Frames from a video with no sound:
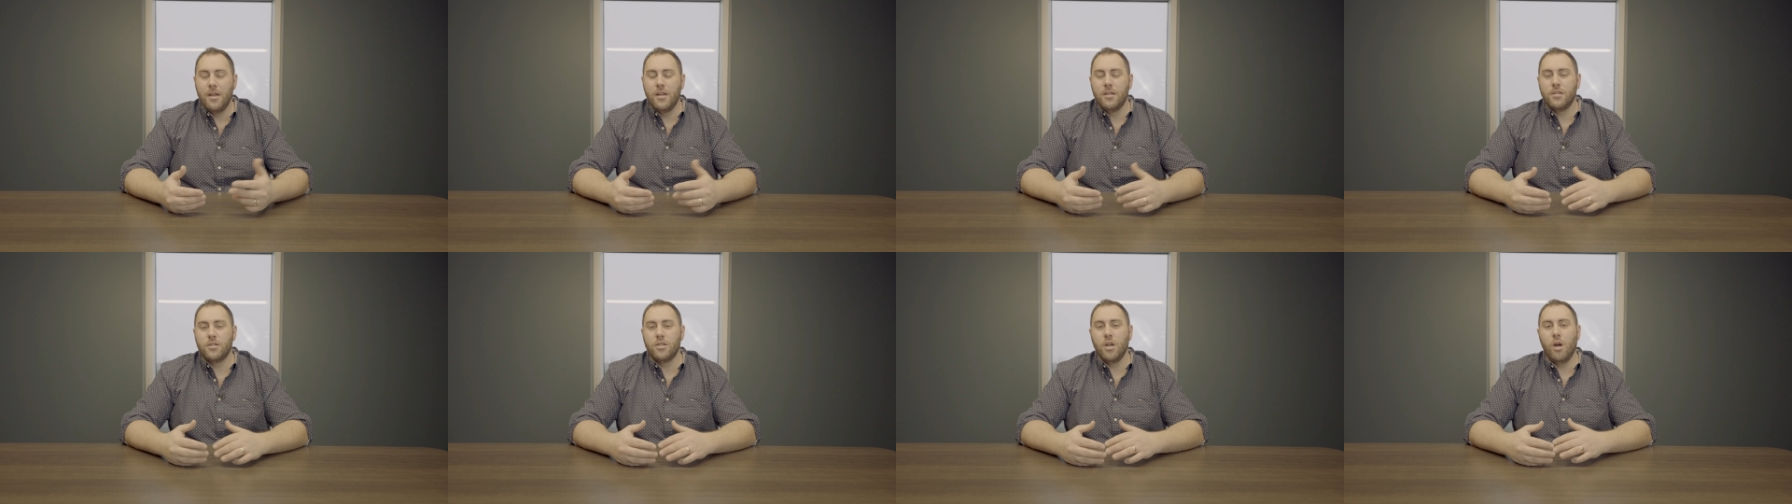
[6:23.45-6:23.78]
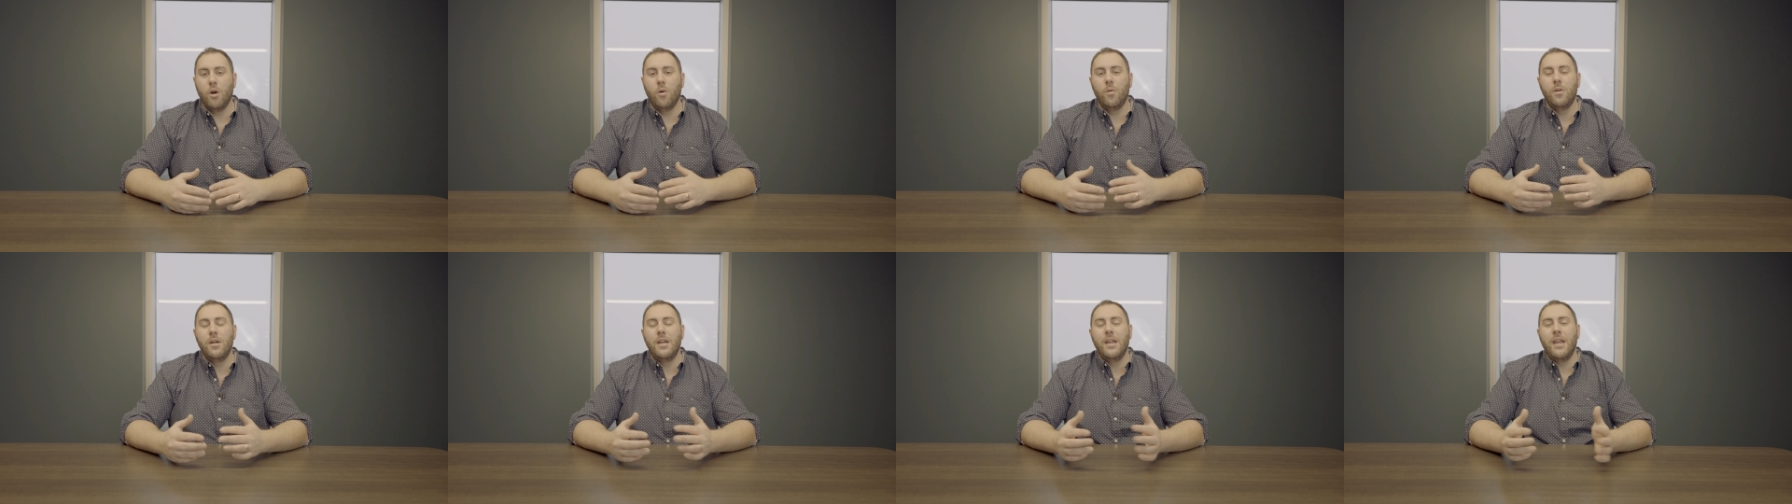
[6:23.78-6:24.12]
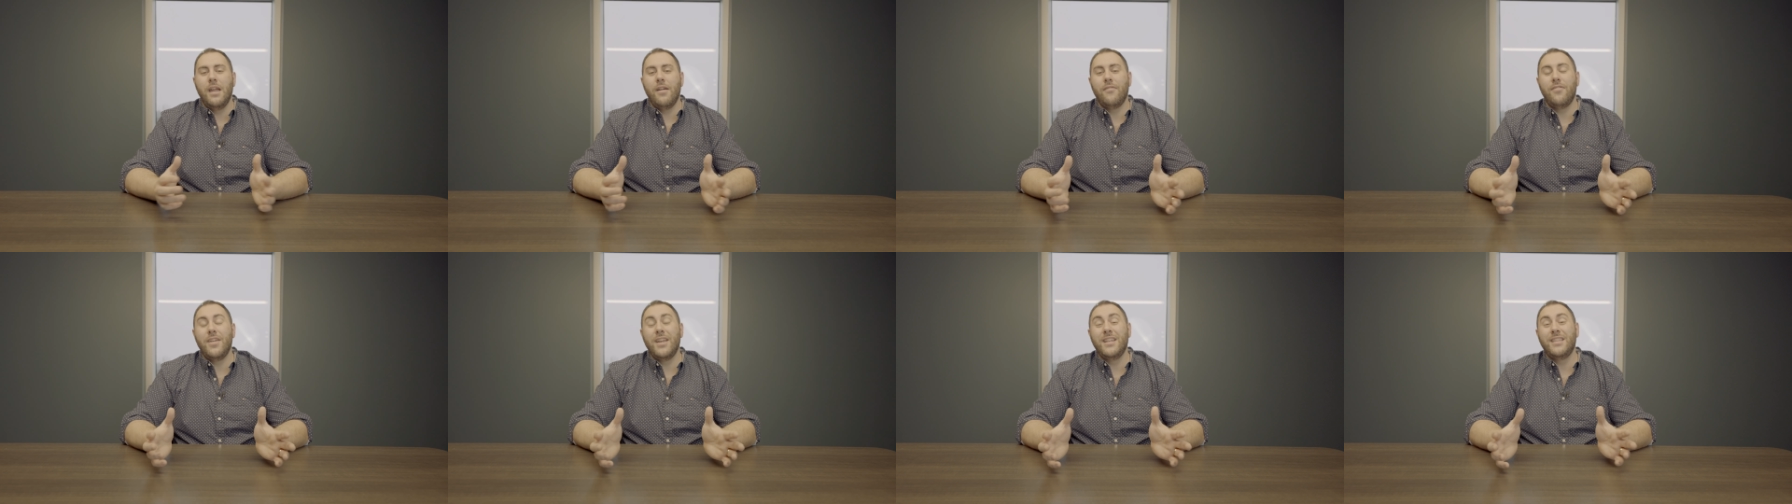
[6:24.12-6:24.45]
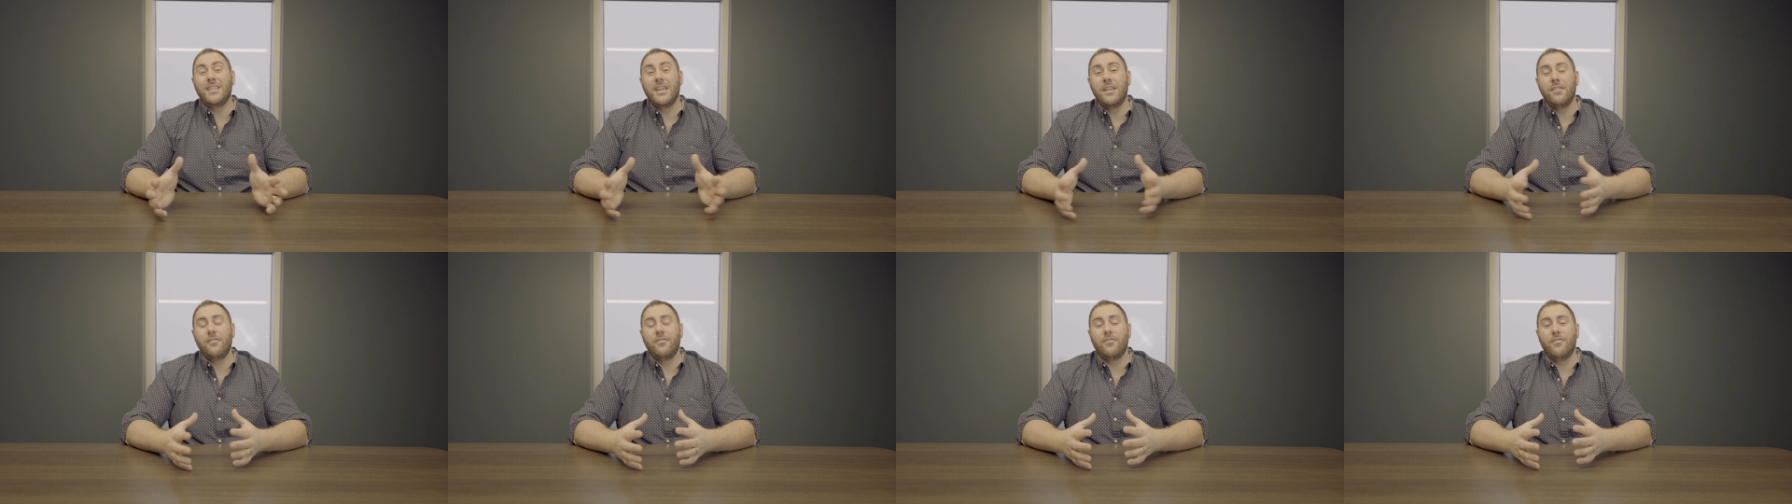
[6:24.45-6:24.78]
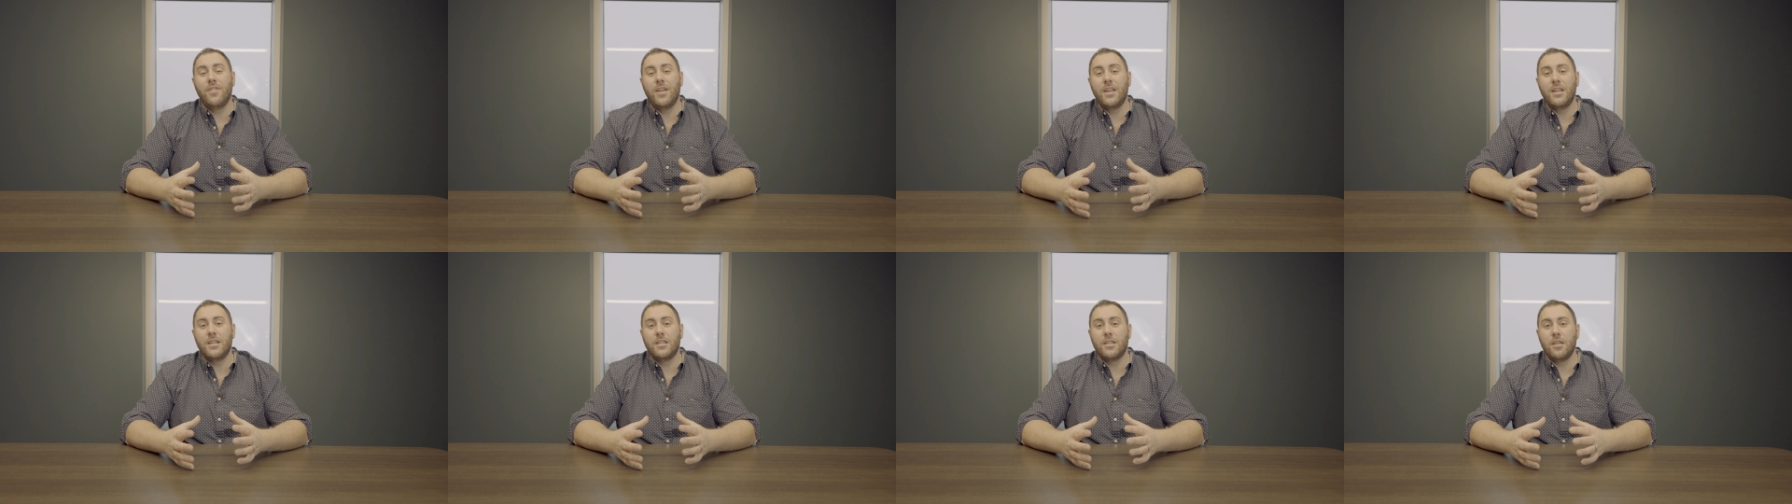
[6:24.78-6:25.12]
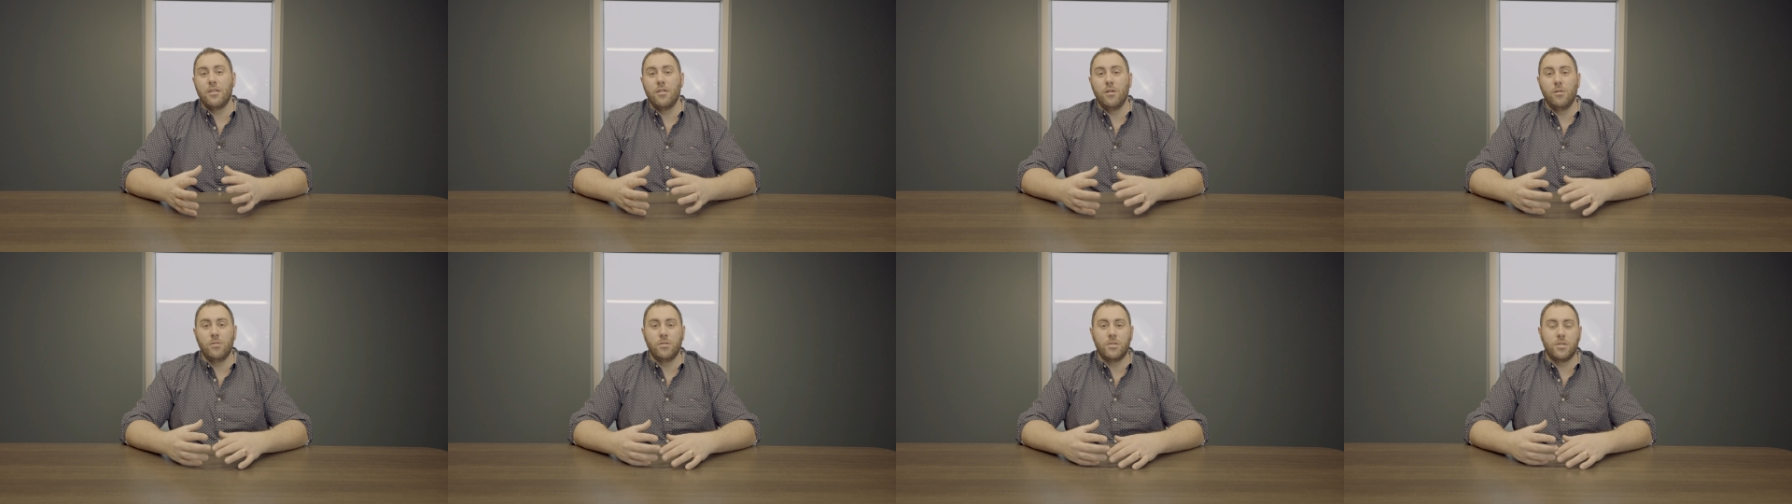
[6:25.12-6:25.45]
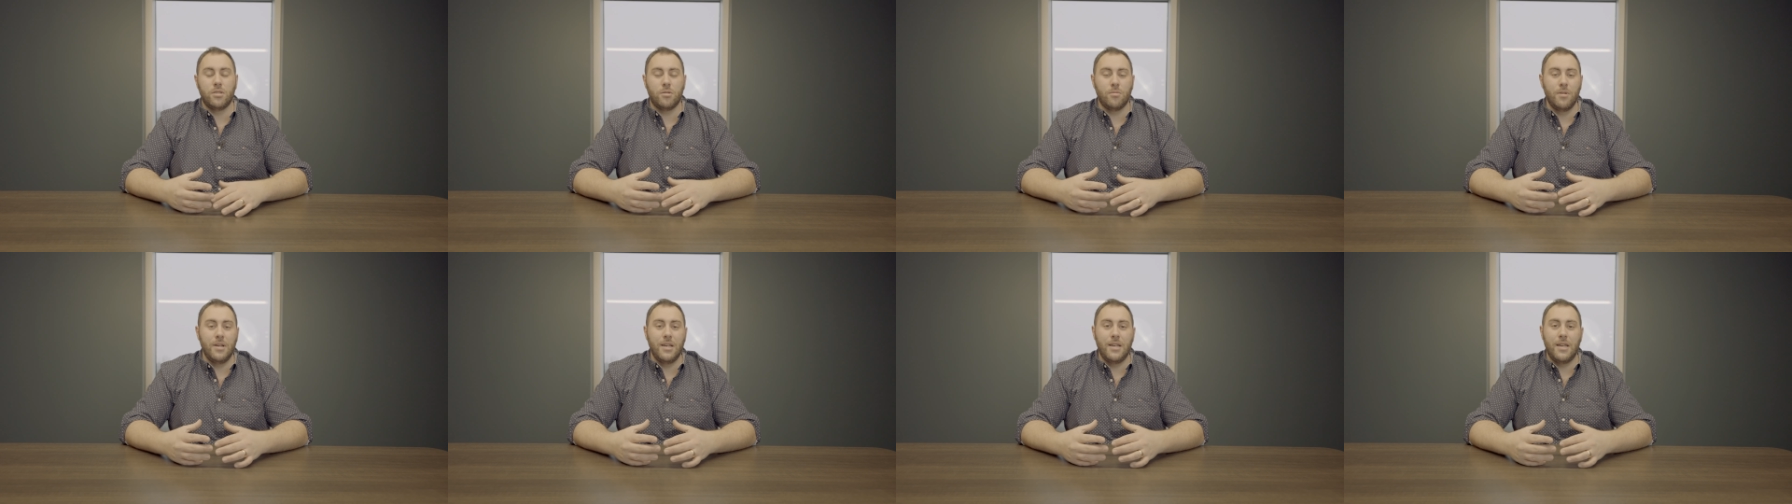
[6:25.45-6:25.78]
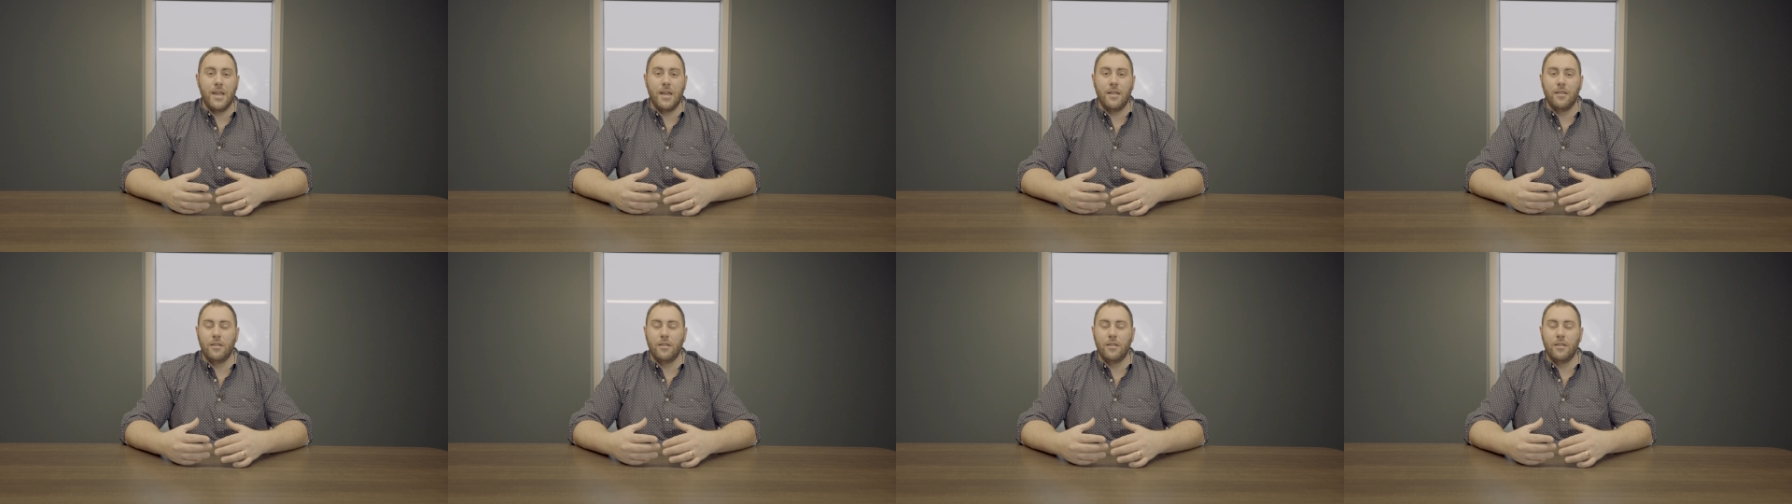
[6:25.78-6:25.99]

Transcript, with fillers: So if they didn't fit into those three,